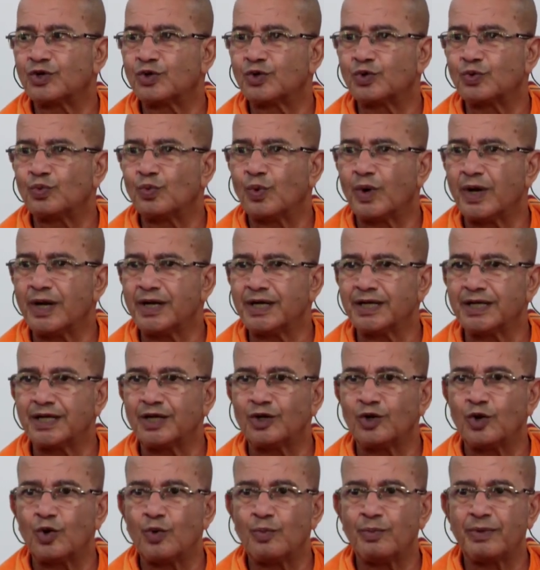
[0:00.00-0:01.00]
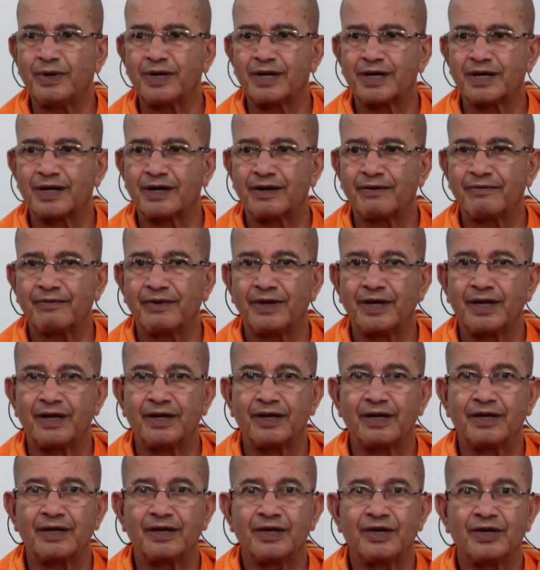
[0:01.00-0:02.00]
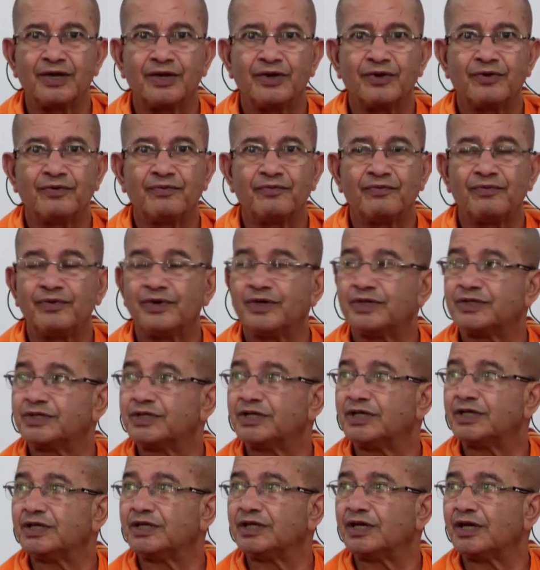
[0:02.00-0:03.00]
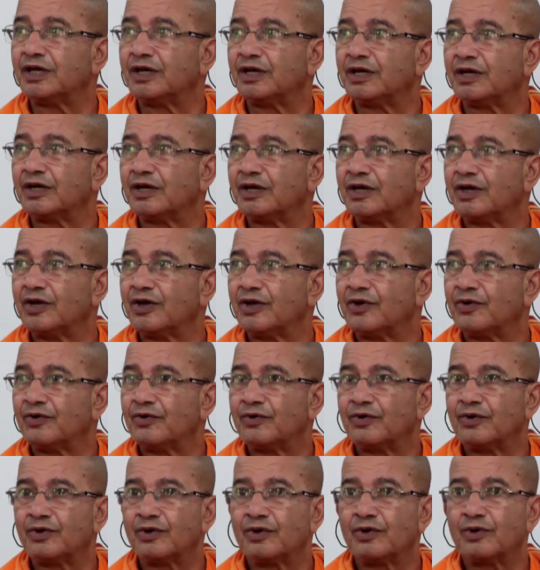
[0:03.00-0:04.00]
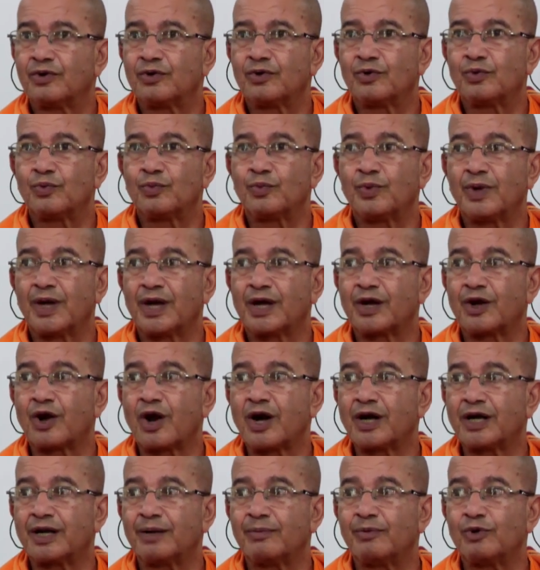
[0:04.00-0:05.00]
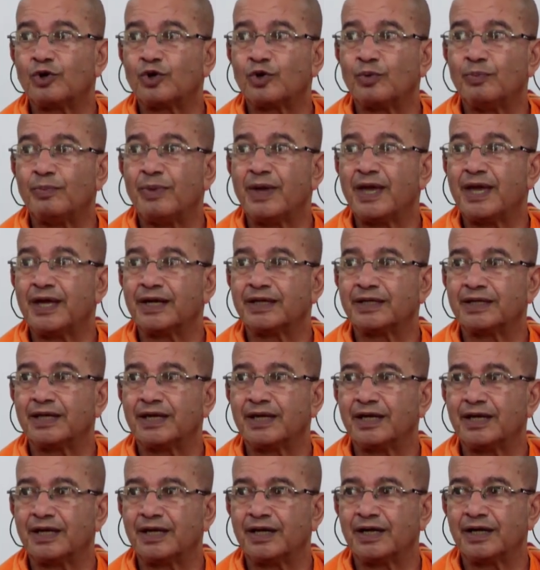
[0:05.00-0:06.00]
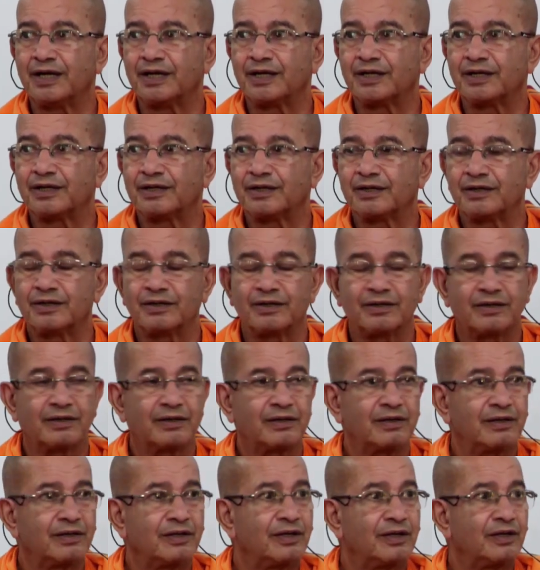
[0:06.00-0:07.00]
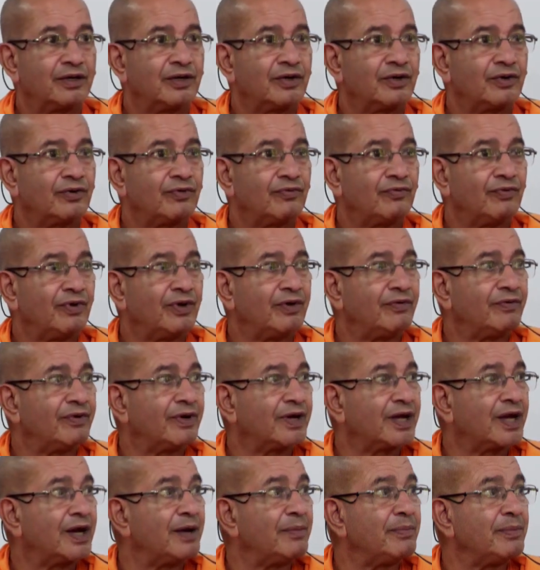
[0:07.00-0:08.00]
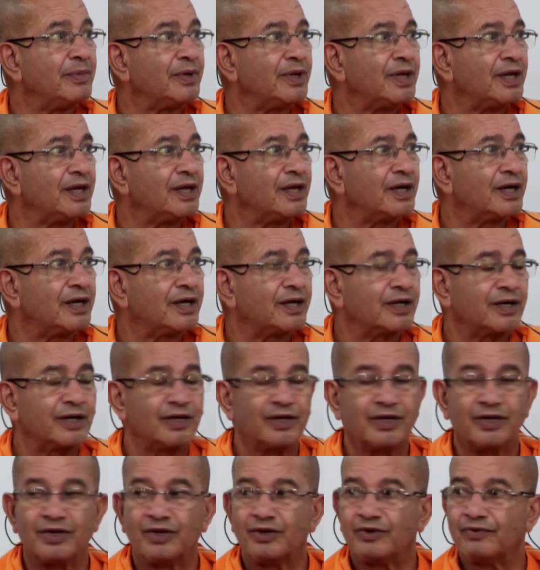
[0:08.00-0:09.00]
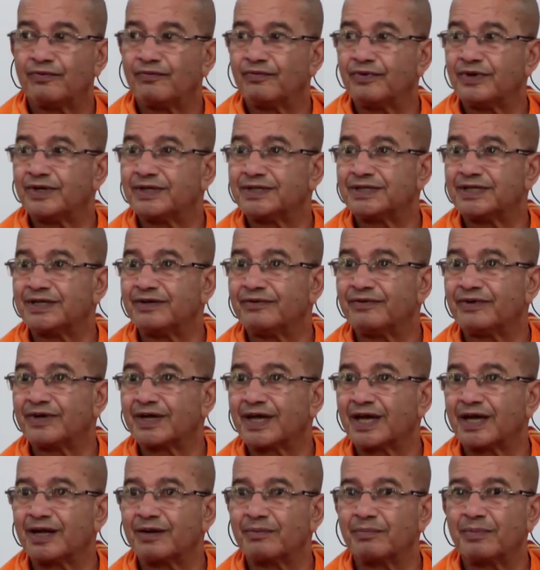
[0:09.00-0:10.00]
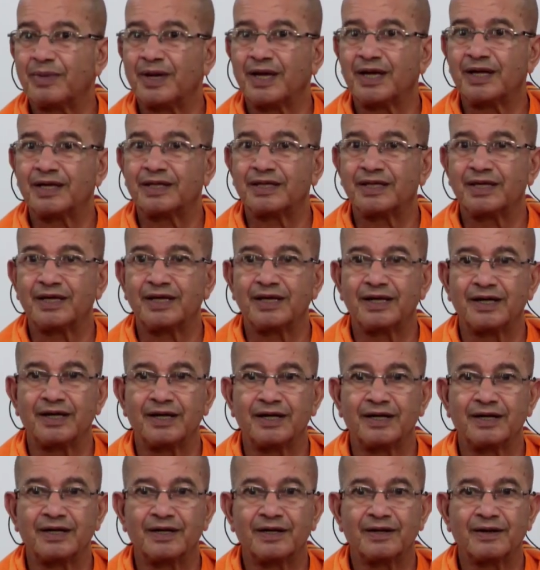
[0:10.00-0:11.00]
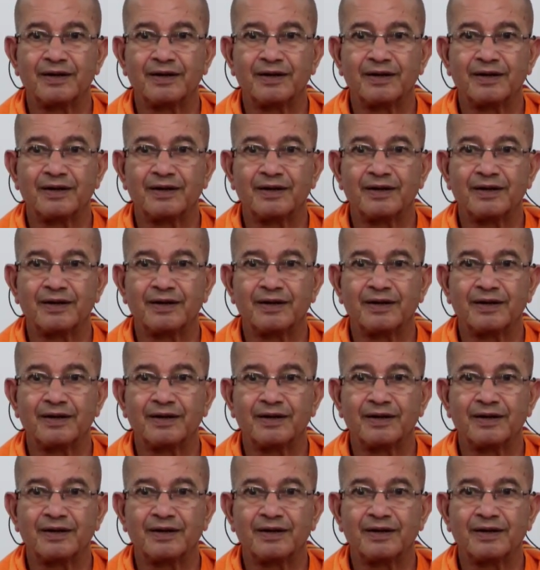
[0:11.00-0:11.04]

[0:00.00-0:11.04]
1 kilometer away, we see we are not able to bear the heat. When we come here, we see we can bear the heat.